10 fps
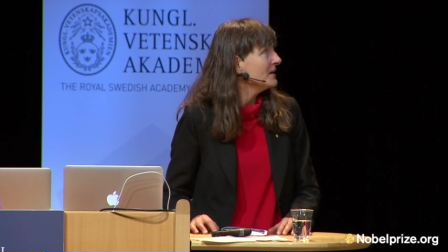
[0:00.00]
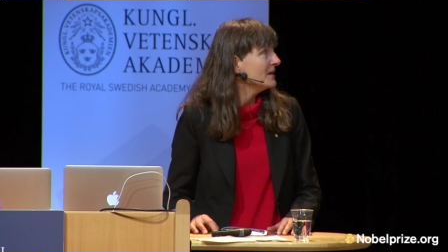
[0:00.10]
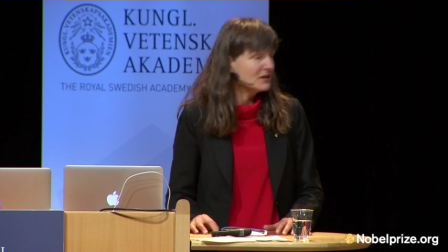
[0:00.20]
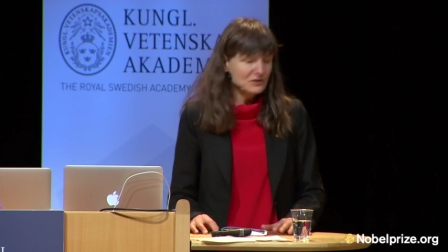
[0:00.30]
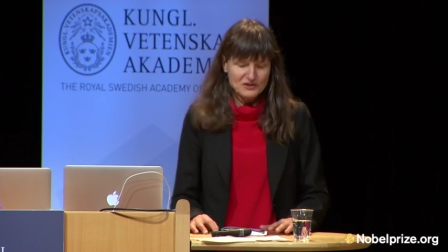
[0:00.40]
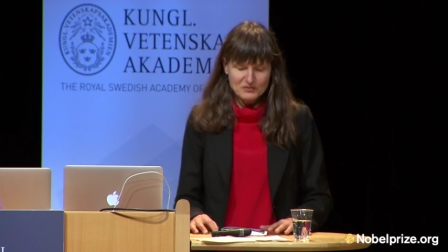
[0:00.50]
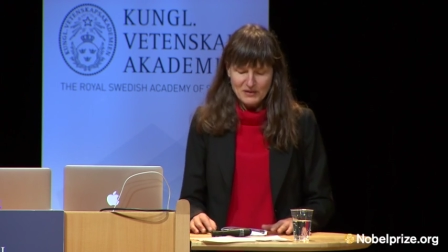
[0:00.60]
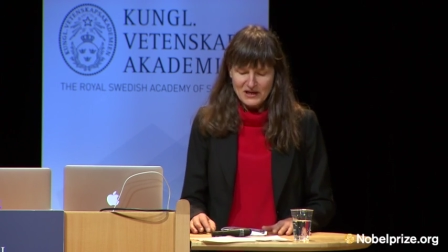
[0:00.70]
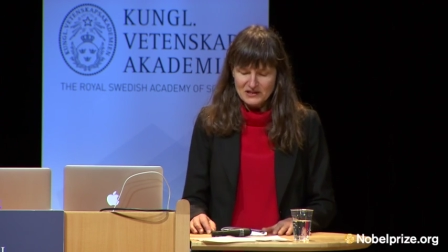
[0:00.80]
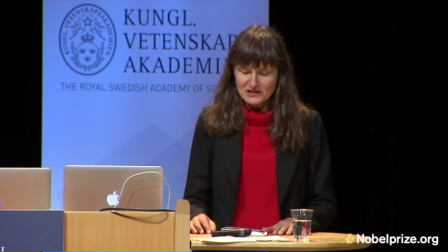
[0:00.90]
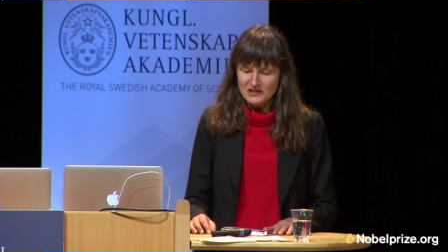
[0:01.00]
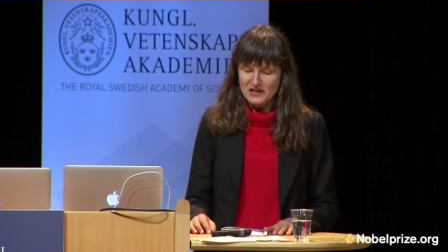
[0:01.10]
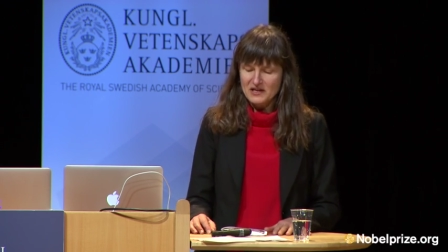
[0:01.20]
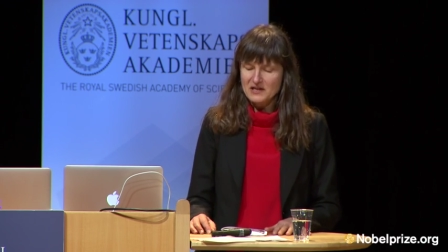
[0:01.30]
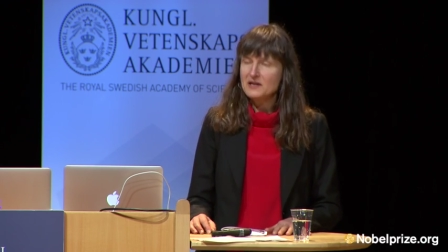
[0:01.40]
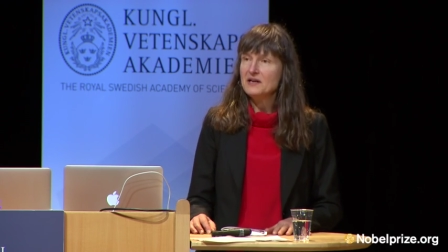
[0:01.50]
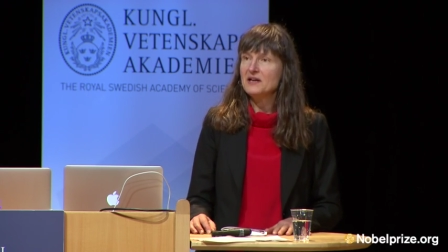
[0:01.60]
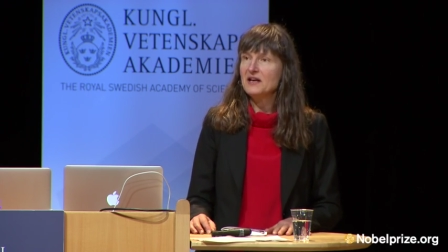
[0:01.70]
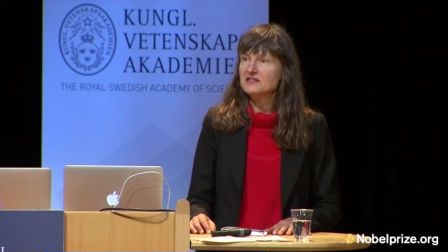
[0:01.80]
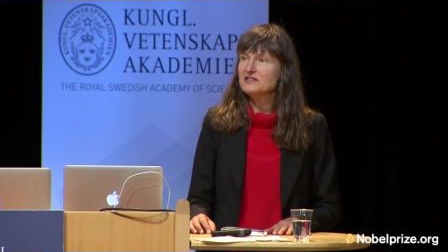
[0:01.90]
He got his
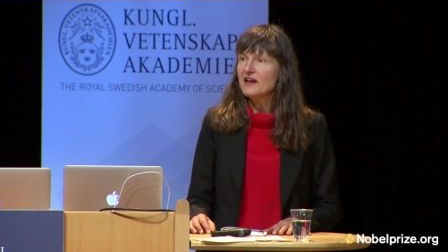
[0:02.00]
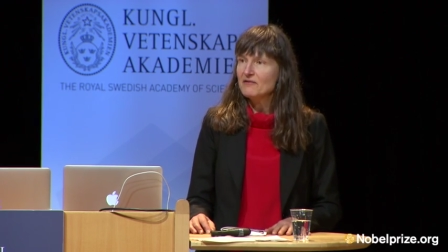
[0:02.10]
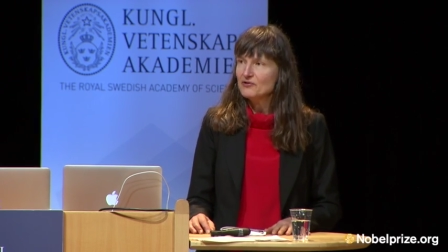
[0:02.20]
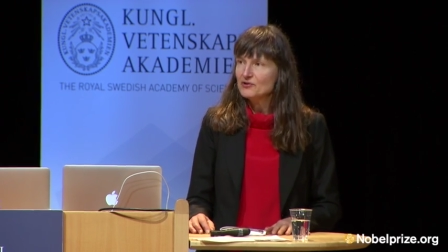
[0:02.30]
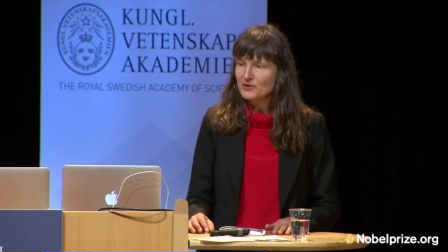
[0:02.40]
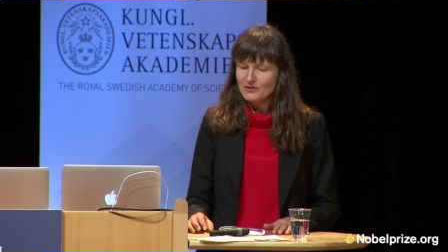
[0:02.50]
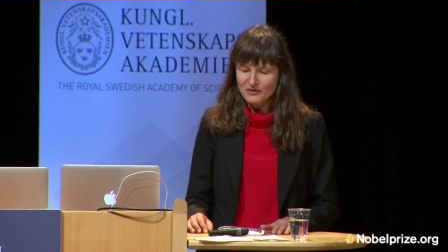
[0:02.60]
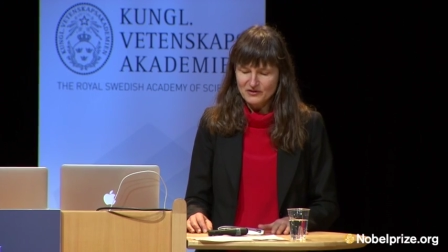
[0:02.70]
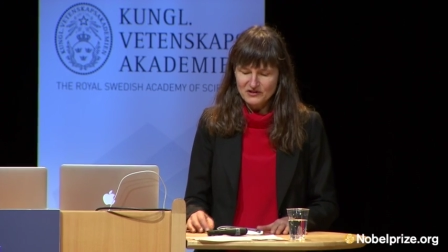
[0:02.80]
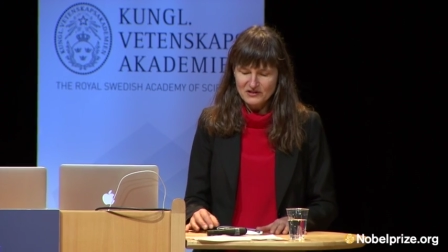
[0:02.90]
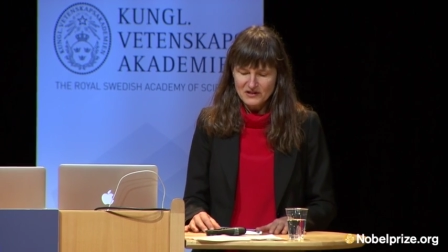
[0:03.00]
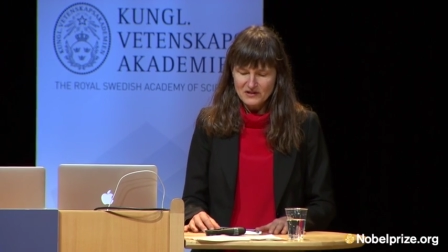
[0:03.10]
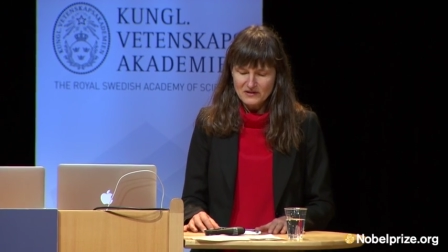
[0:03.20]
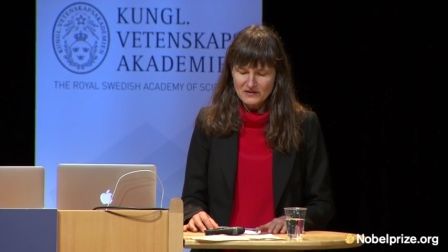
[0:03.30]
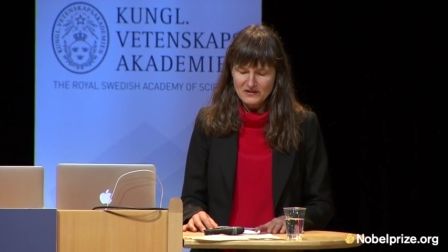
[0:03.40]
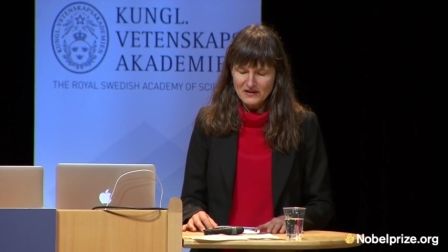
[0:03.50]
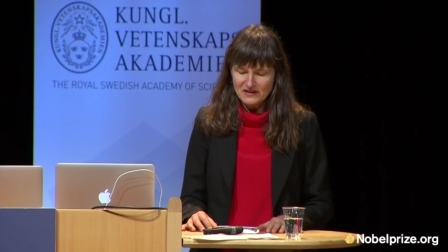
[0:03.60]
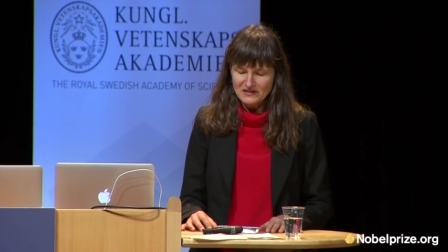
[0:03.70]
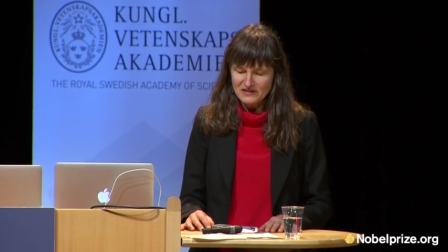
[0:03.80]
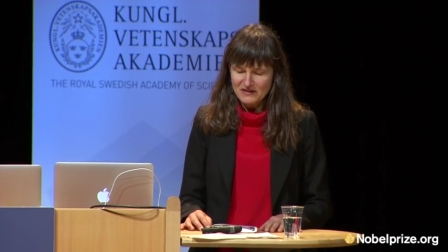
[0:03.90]
PhD at Stanford University in
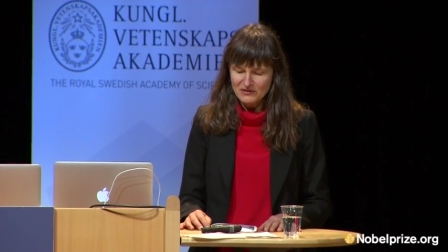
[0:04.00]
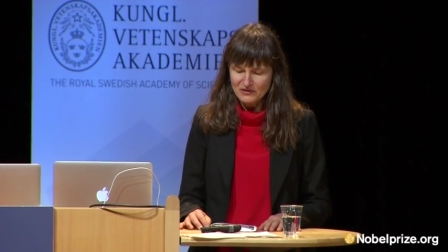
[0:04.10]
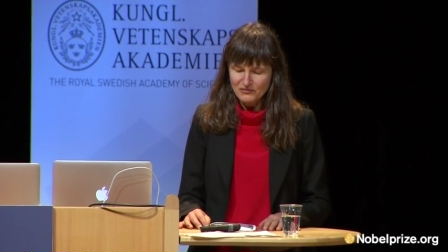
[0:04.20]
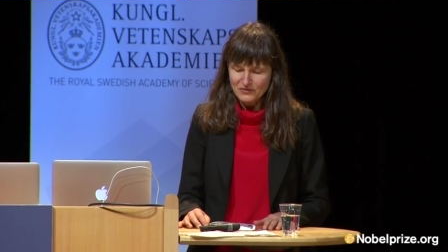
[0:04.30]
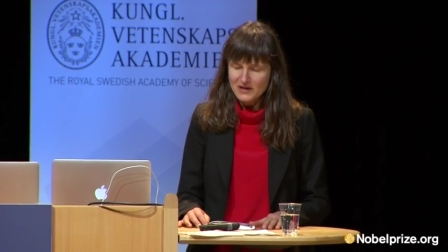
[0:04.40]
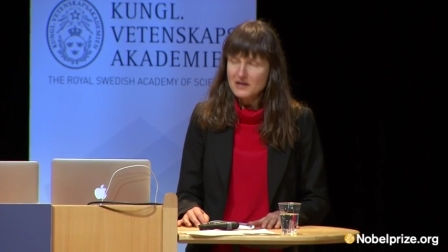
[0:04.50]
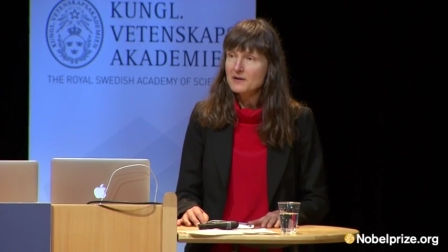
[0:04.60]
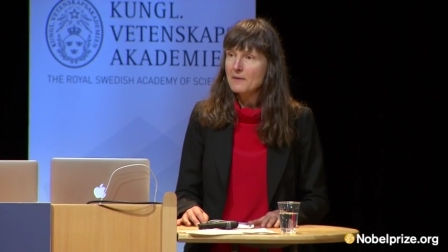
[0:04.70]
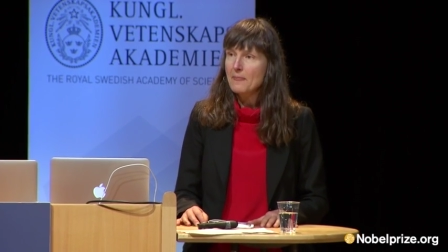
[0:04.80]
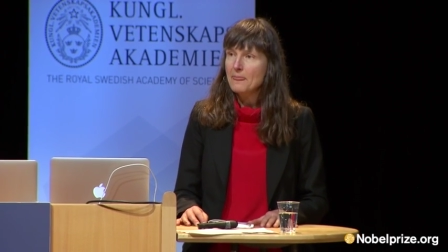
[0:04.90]
1973,